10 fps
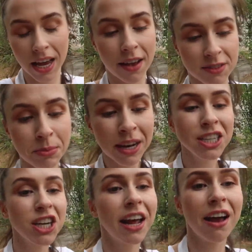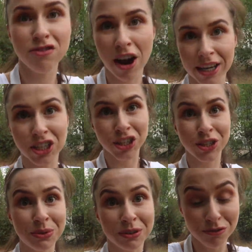I have spinach and I have radishes
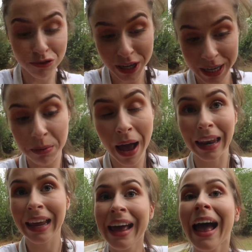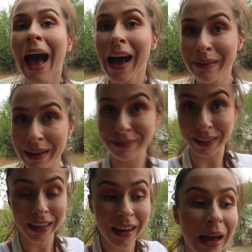doing really well.
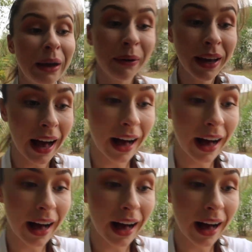However, we